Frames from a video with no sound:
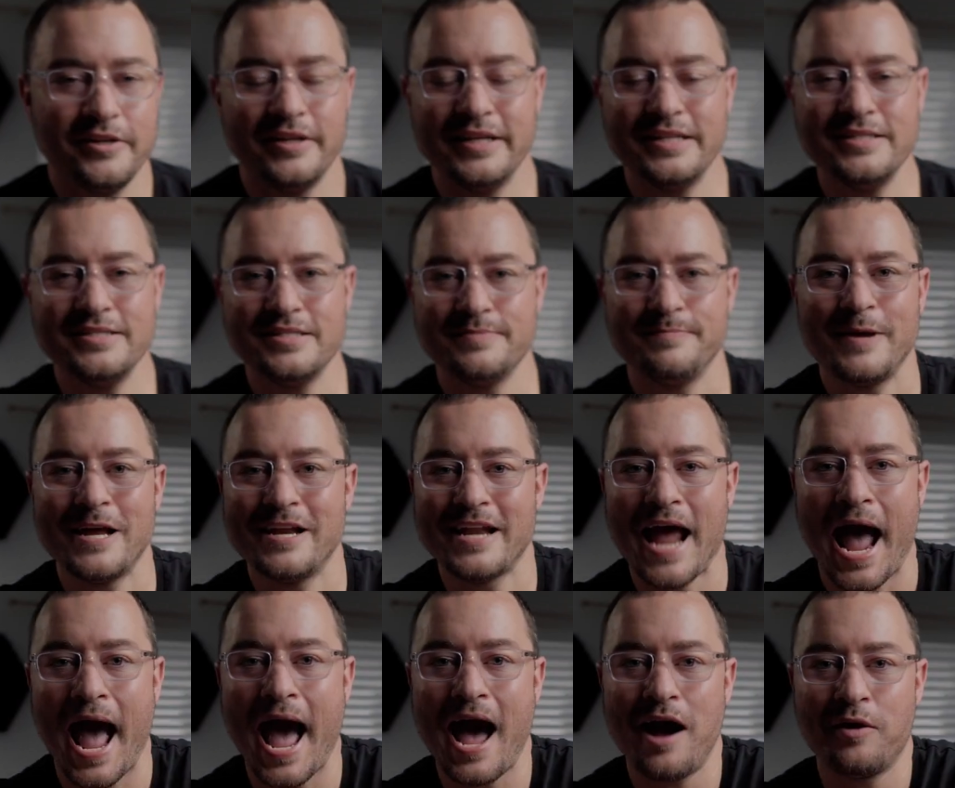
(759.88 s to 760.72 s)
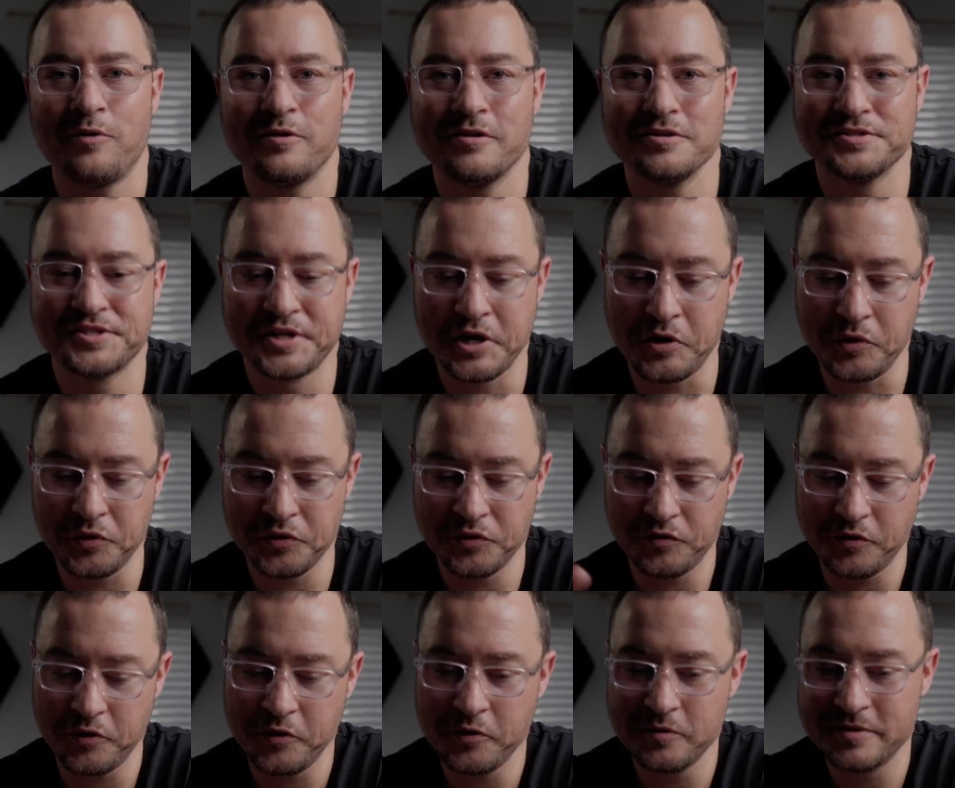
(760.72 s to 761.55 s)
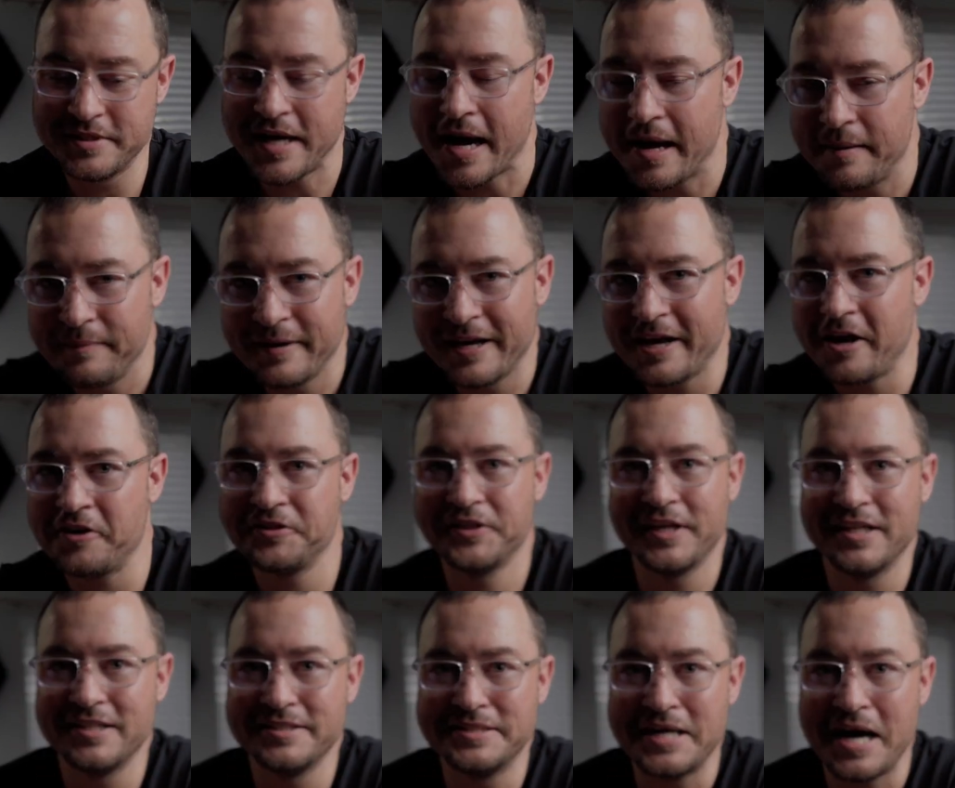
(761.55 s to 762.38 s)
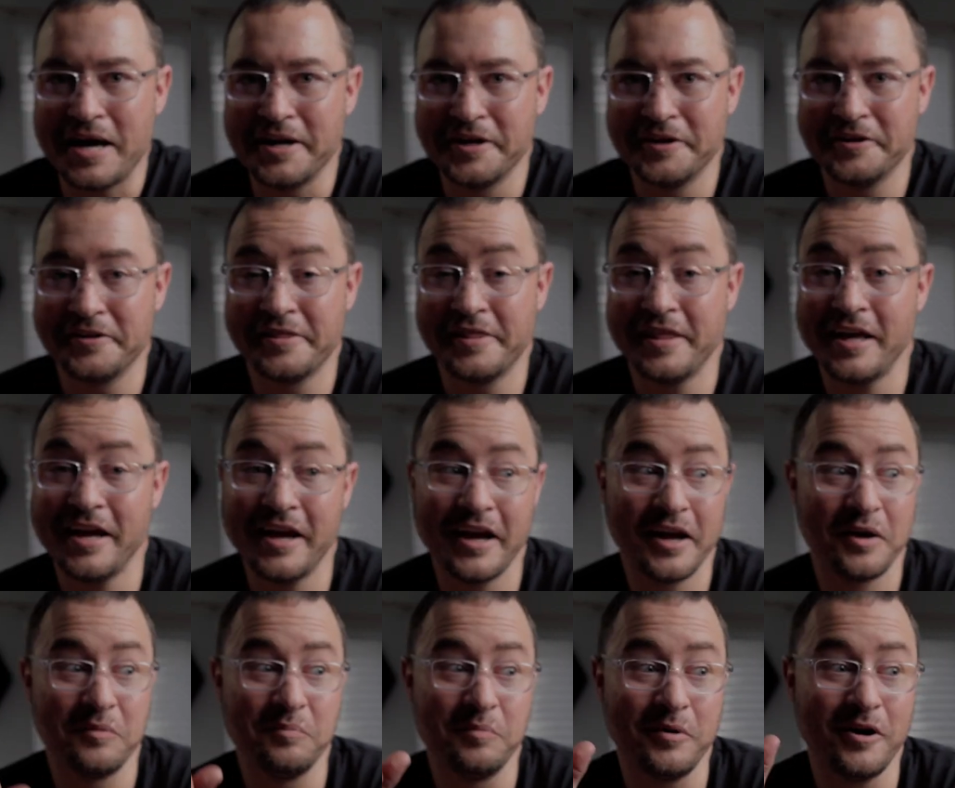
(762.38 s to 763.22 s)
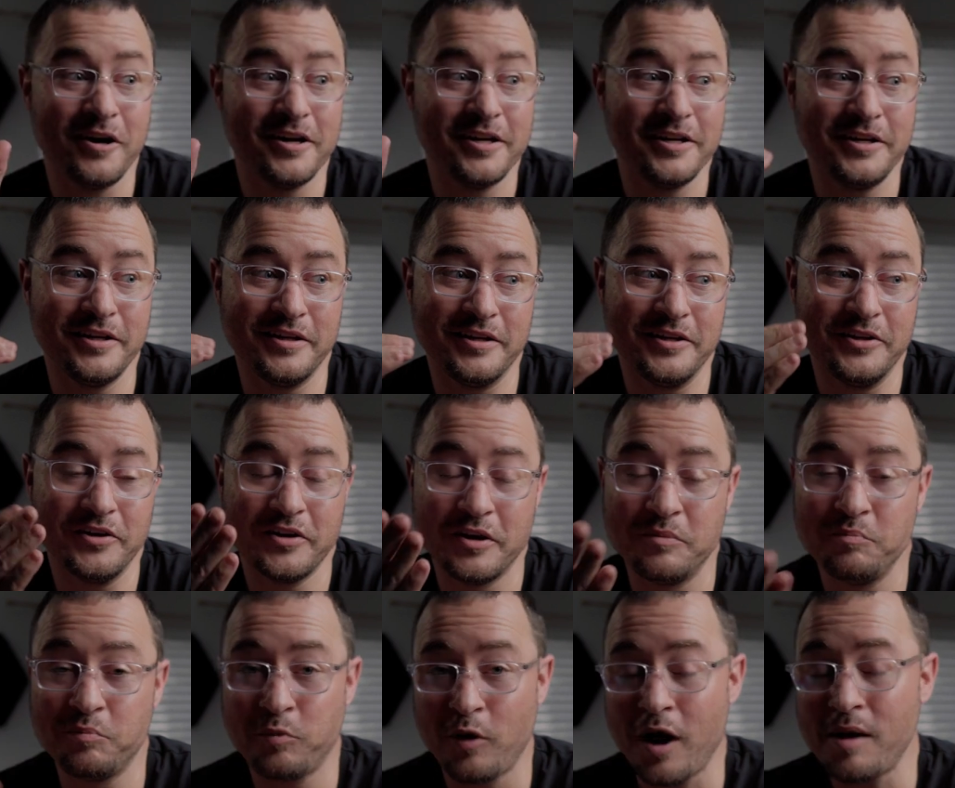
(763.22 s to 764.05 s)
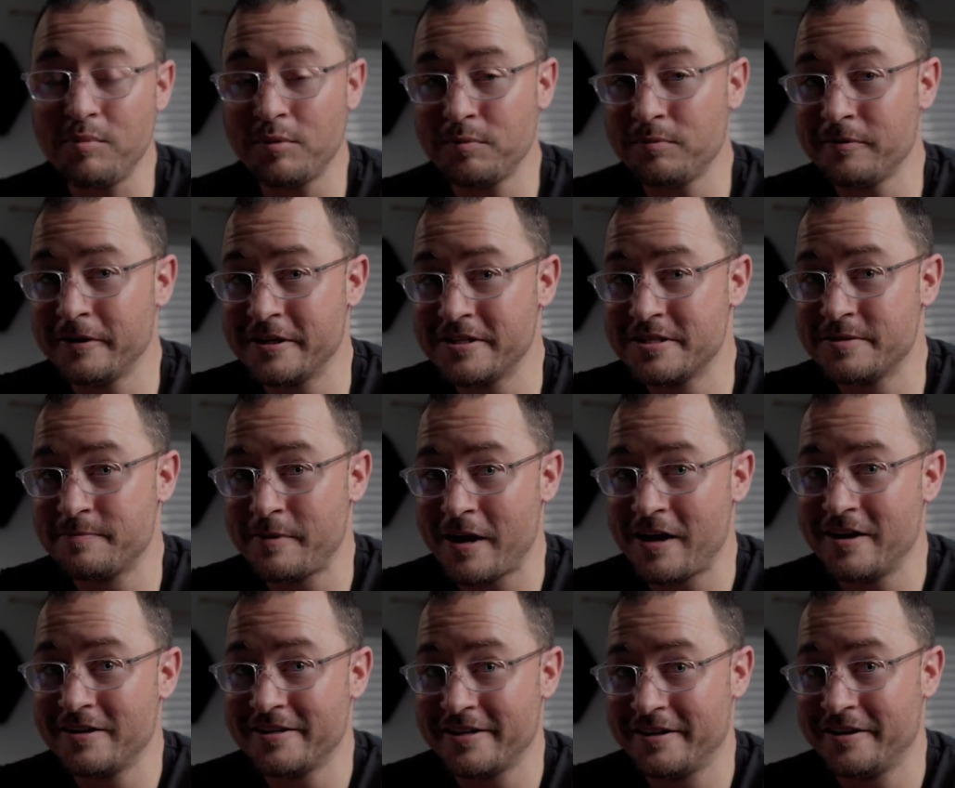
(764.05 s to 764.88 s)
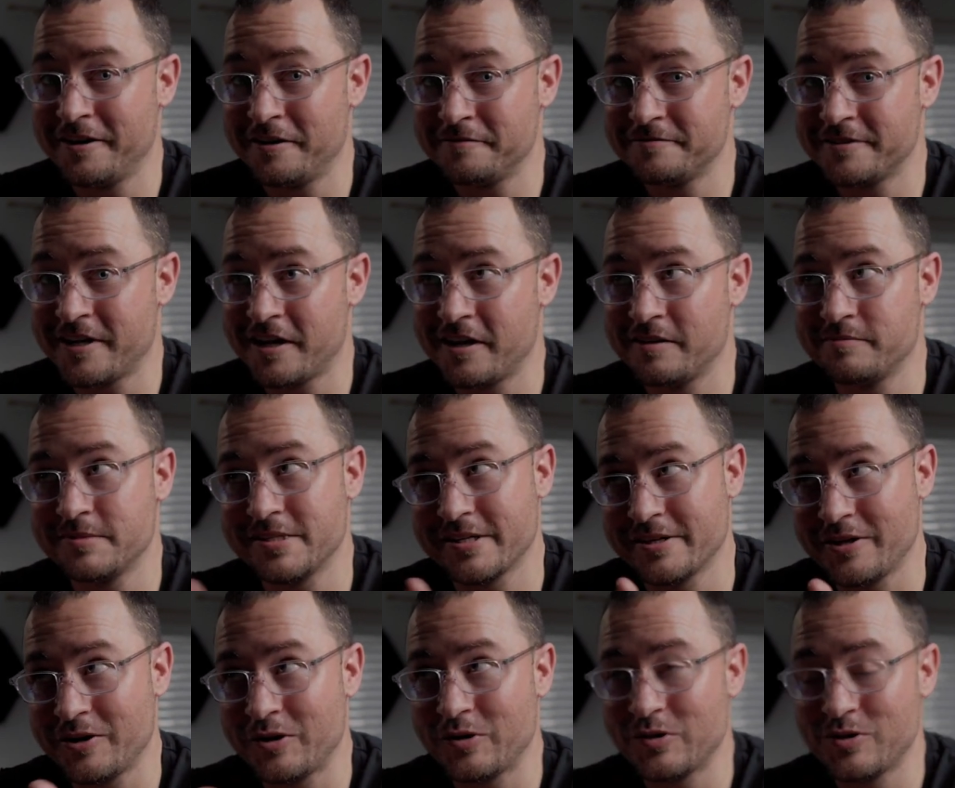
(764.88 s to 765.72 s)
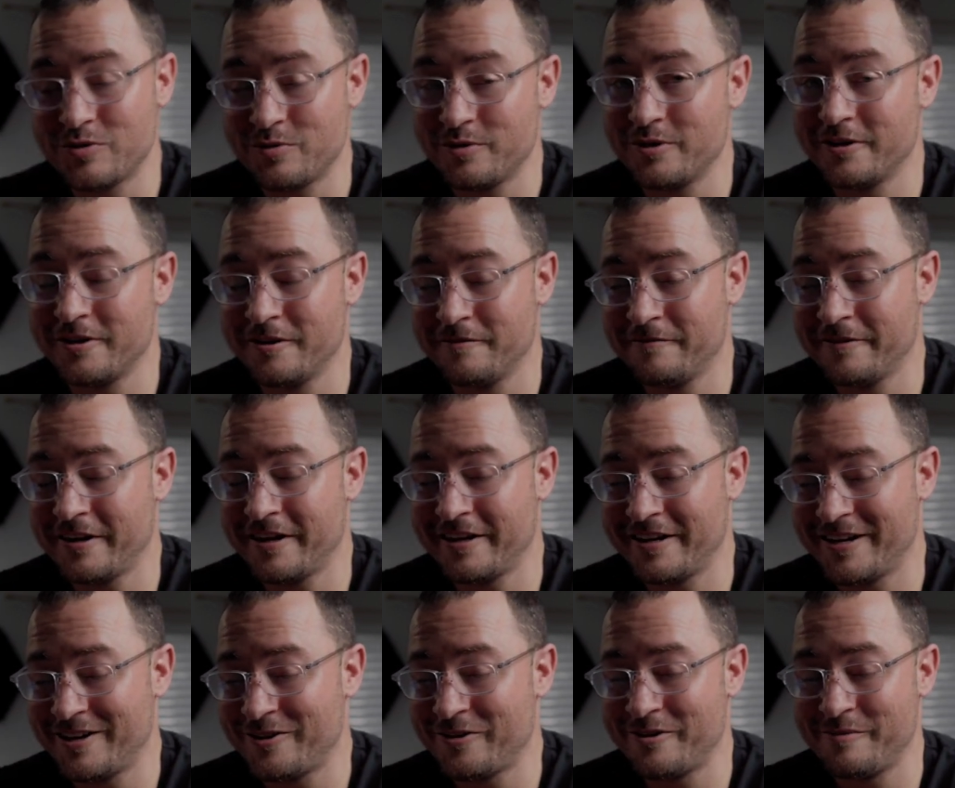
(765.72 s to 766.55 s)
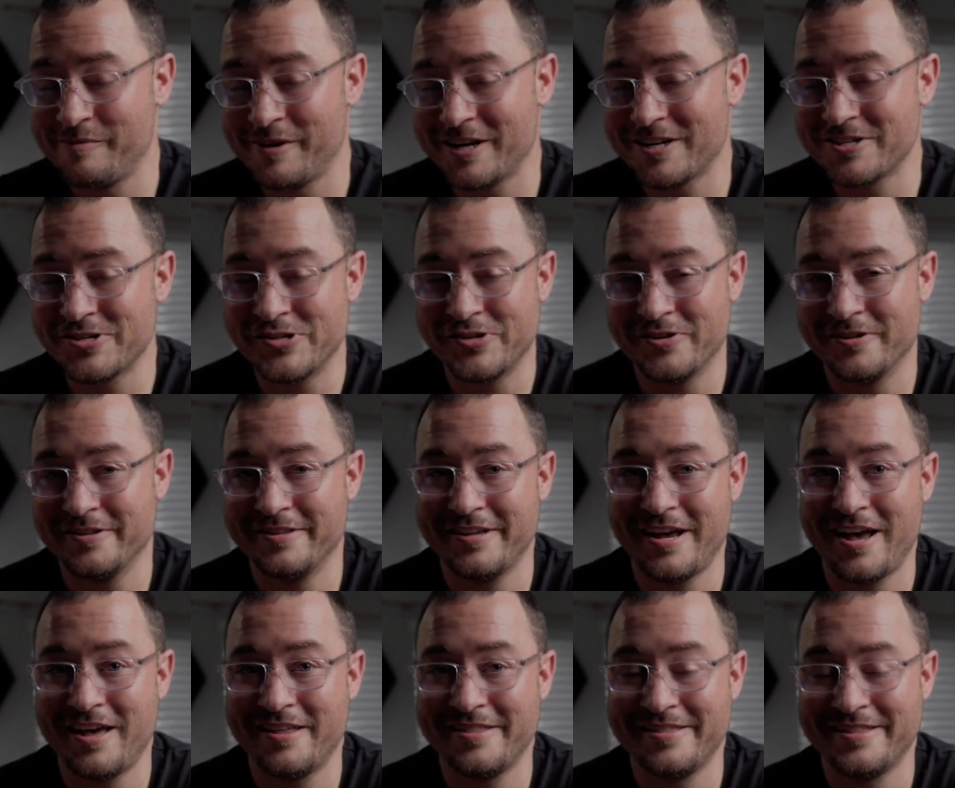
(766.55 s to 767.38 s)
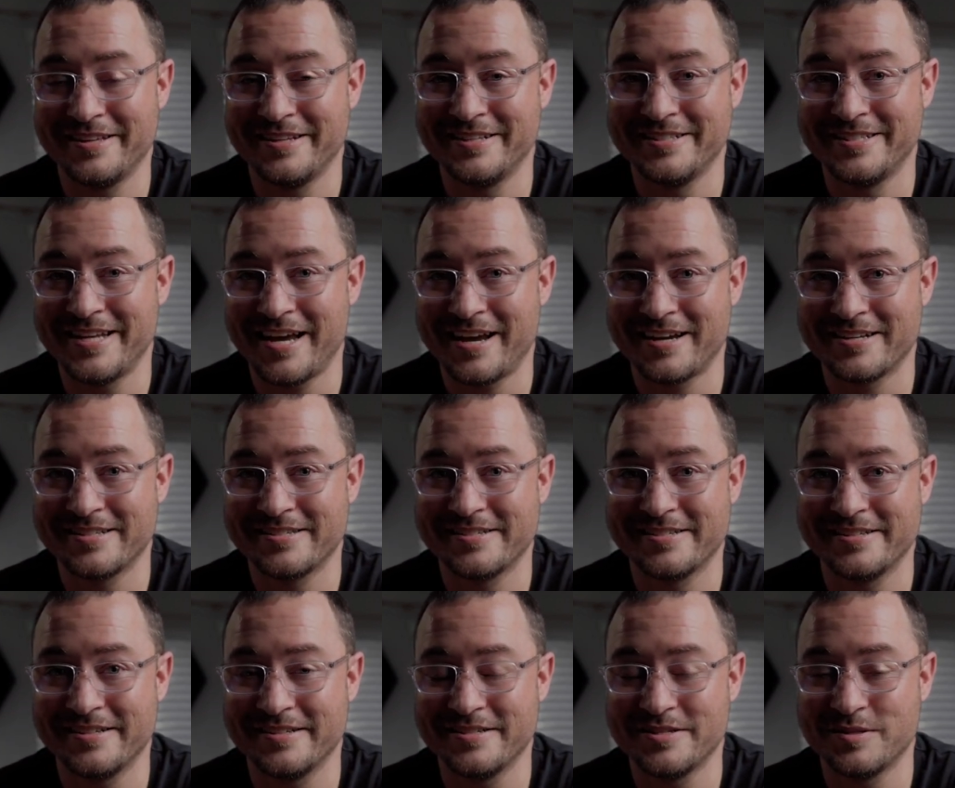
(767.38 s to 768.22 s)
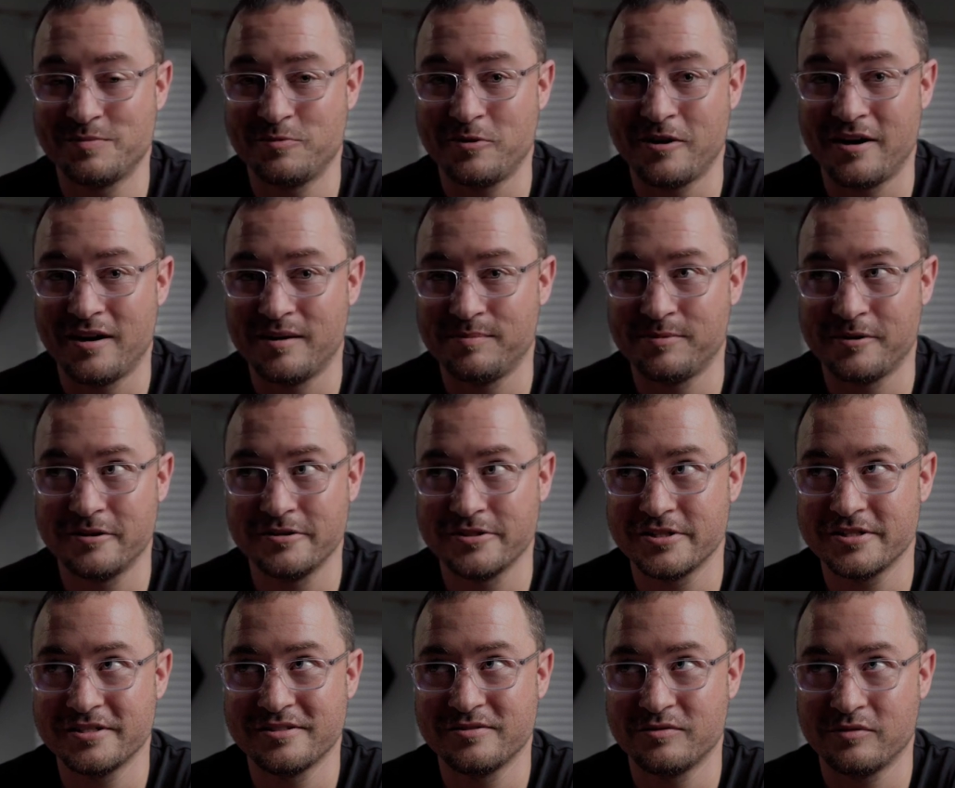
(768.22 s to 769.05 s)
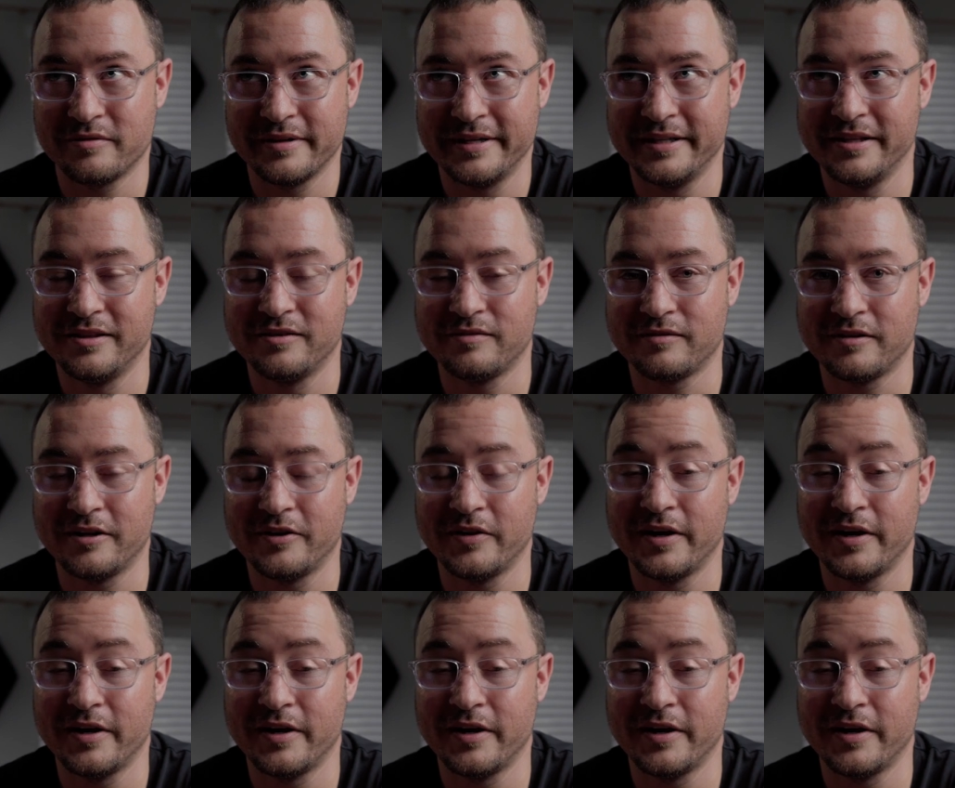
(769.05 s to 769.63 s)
didn't spend hours going through typing out the entire thing, but you can probably spend enough time to go through your video and make sure that the text is proper. Just read through